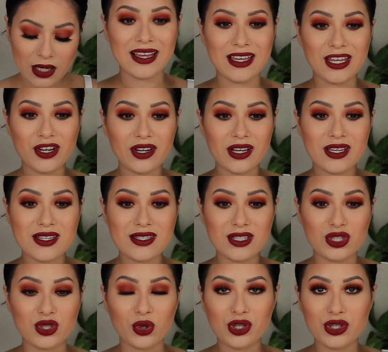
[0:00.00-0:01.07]
Here is
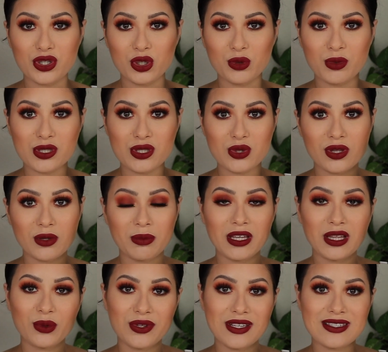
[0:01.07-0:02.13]
your dupe to the
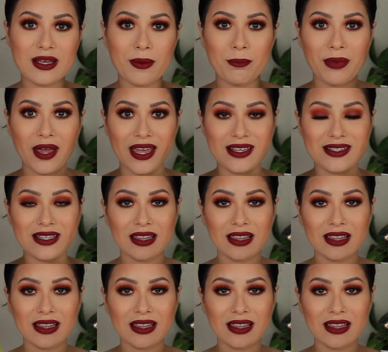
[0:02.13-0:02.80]
Plouis base.